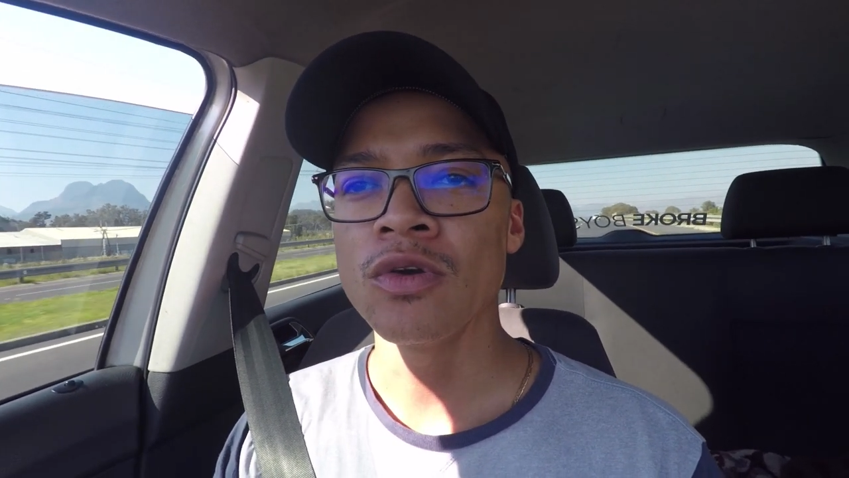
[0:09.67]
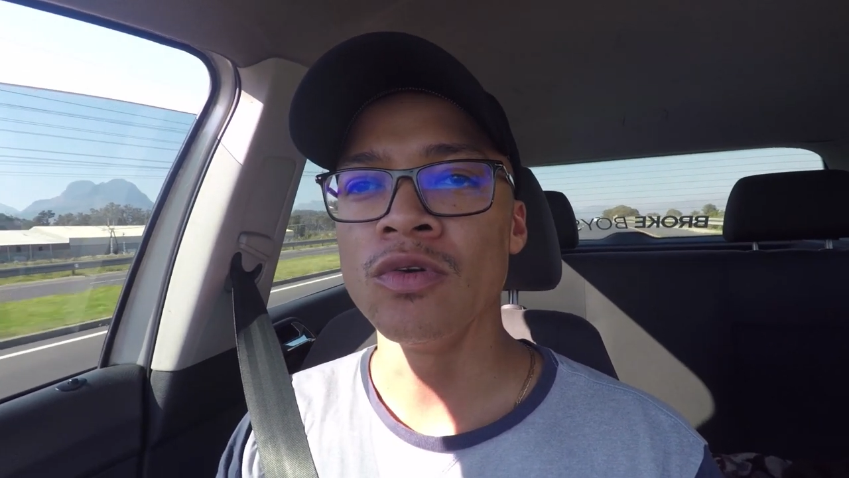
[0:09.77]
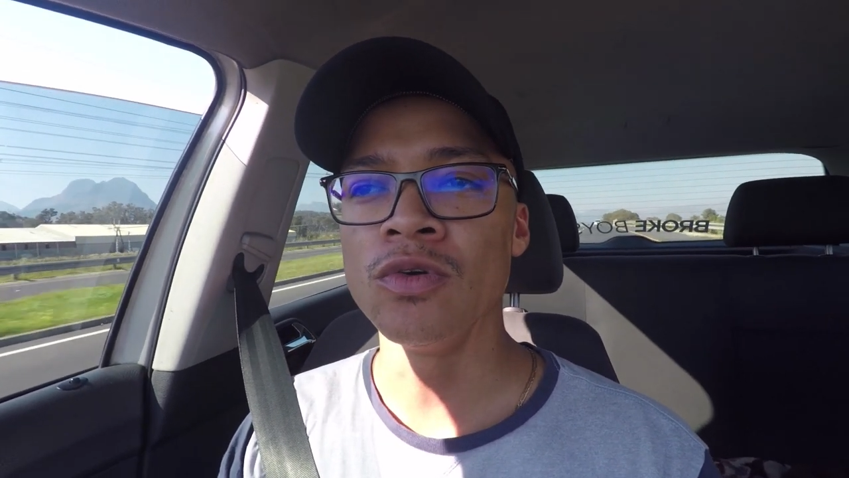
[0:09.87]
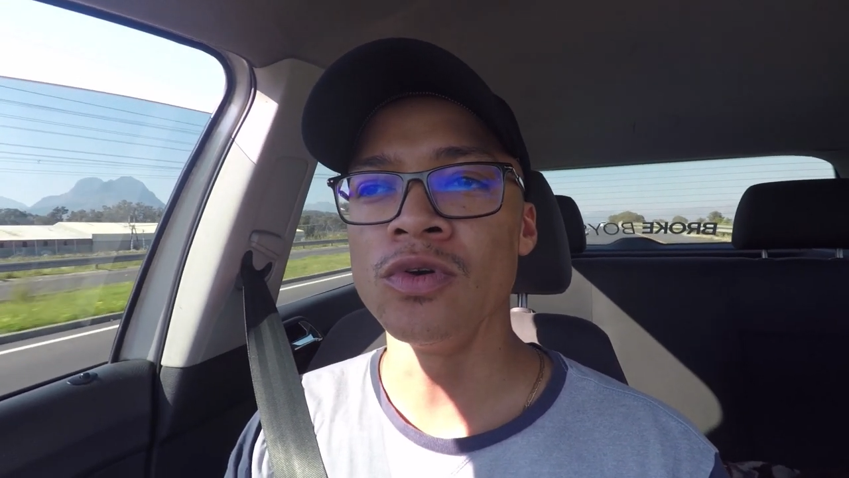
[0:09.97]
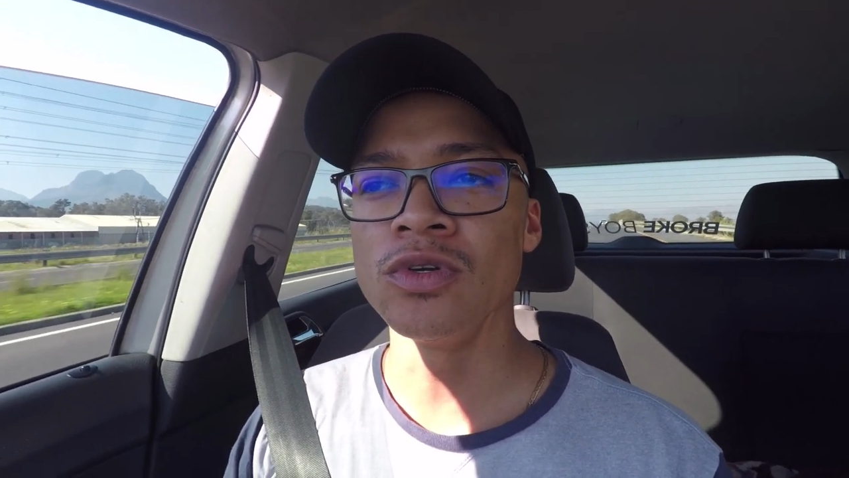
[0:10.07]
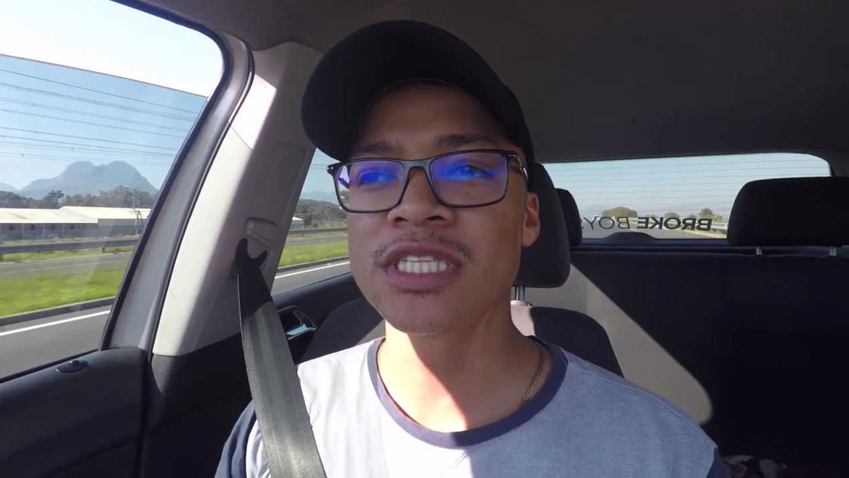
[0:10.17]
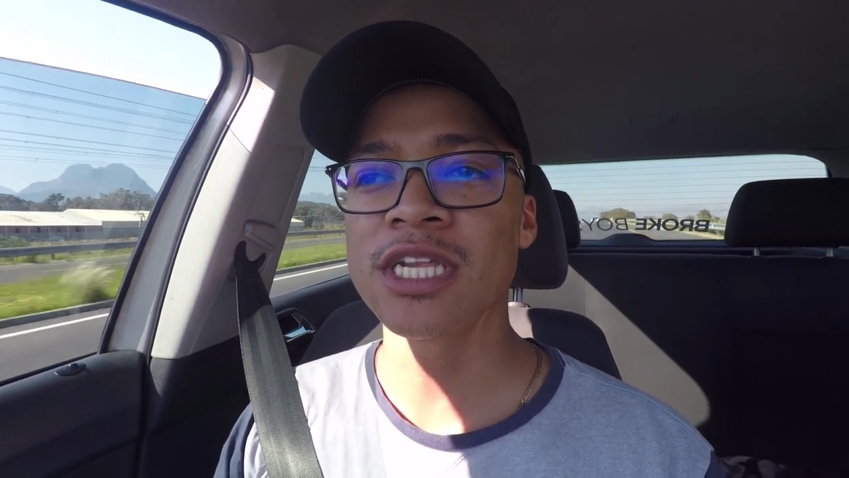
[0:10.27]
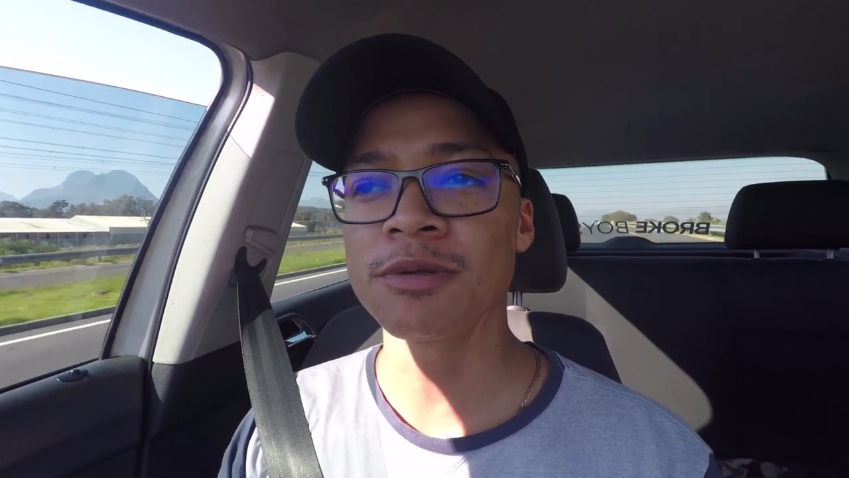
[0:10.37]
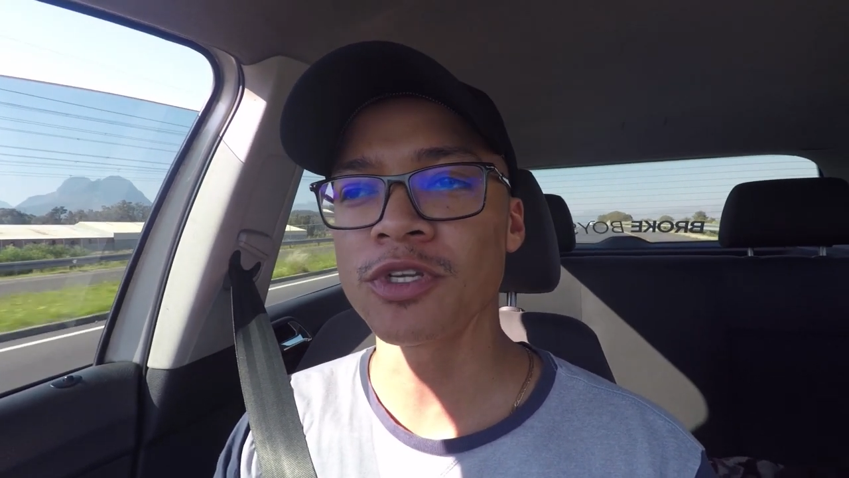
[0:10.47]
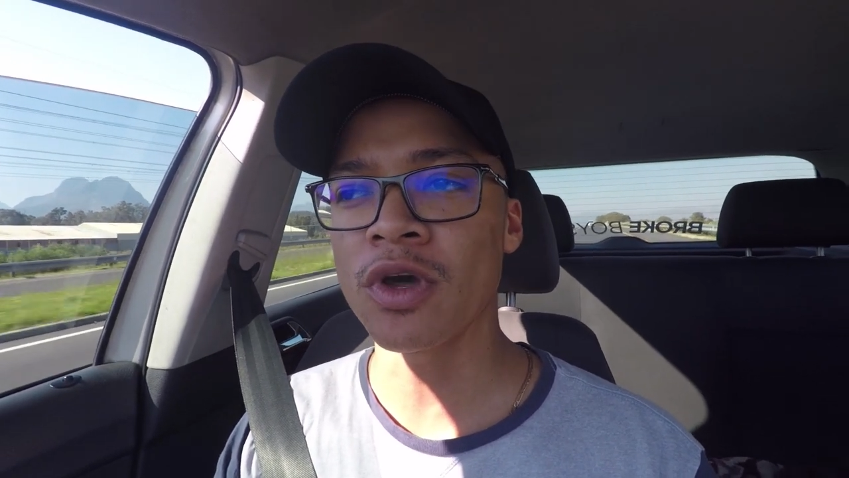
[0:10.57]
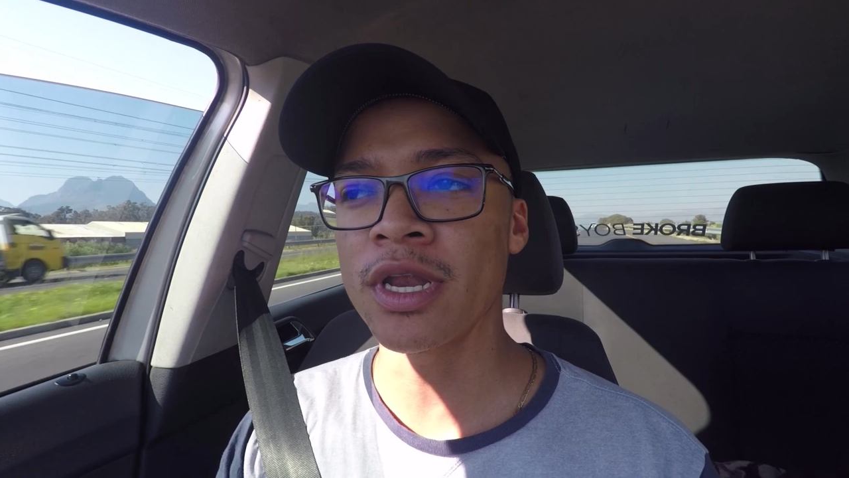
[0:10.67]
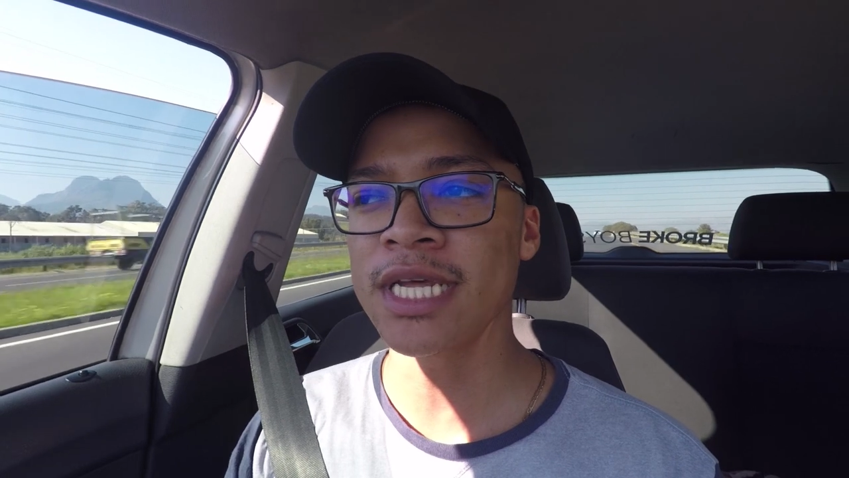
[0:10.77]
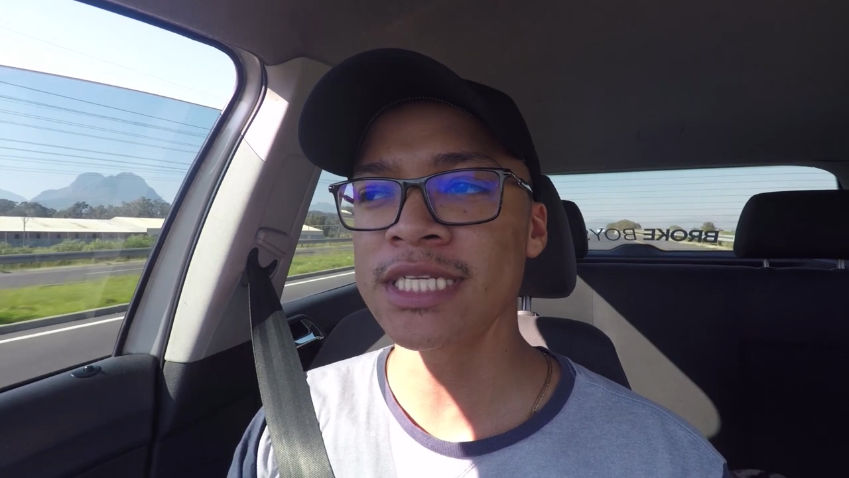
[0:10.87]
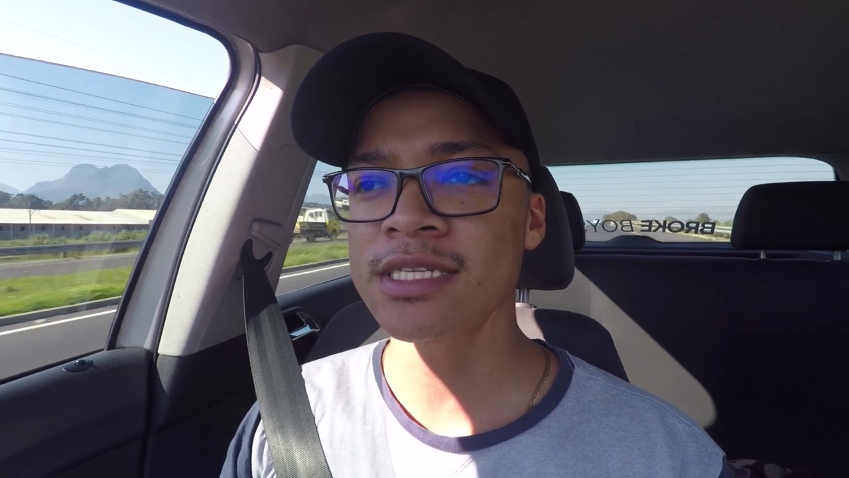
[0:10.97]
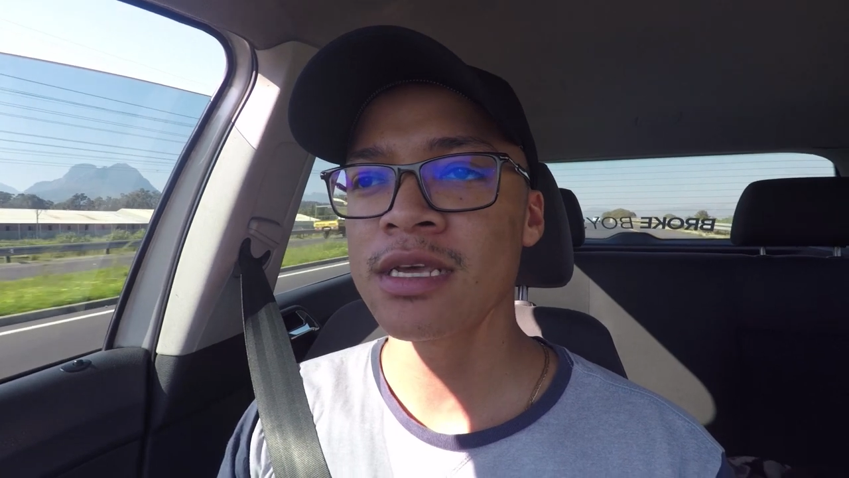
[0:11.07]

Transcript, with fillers: who strips Hondas.